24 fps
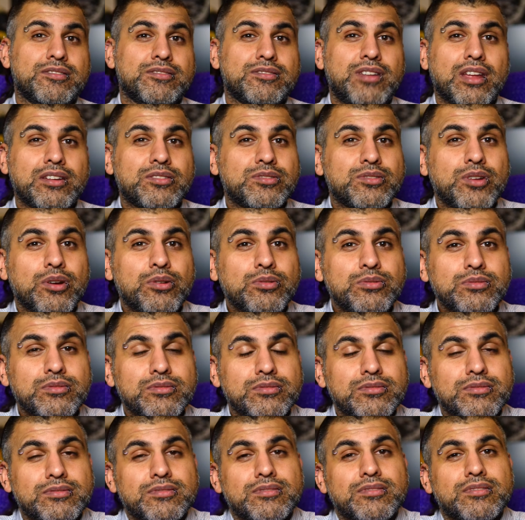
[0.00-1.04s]
I don't
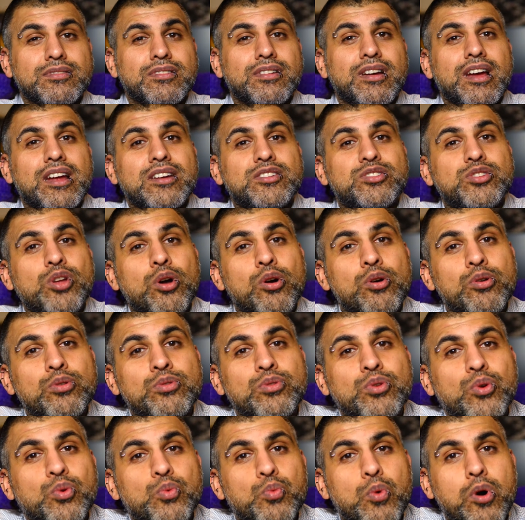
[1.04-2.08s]

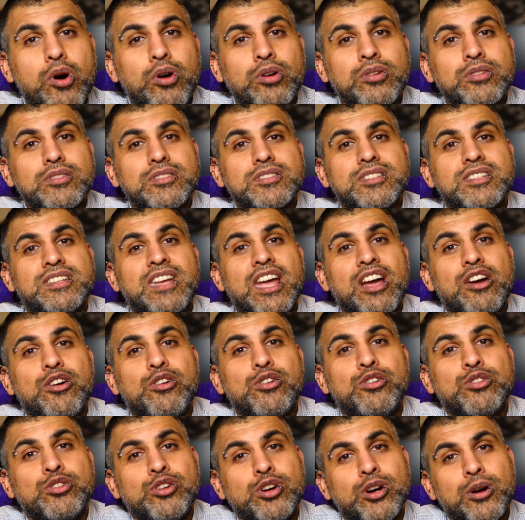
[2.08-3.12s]
want to get
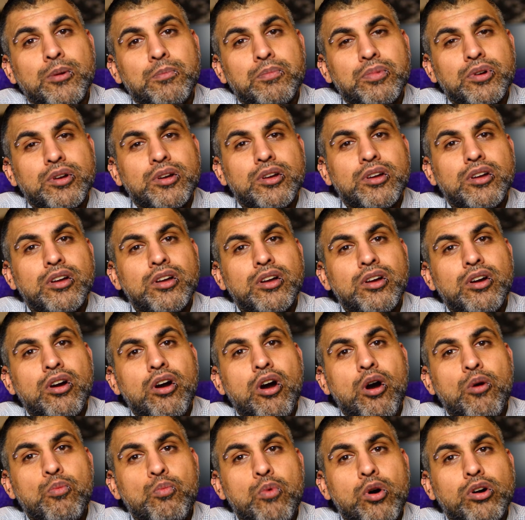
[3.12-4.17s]
hung up
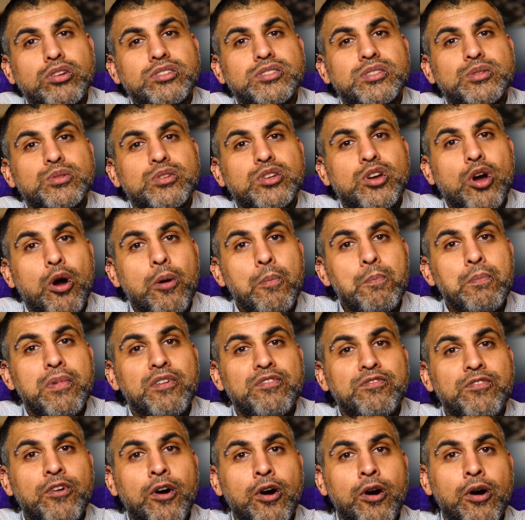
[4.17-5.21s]
on what's gone
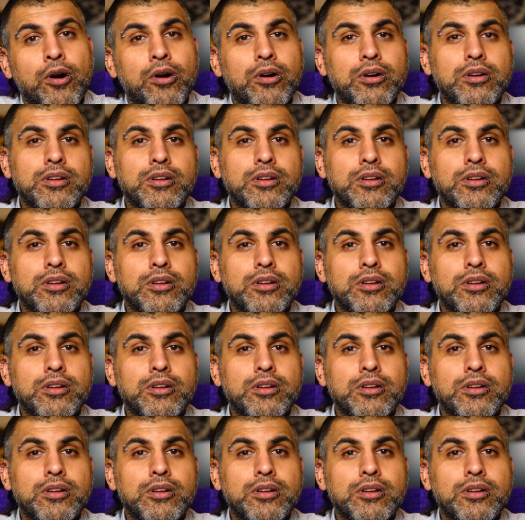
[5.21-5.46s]
before.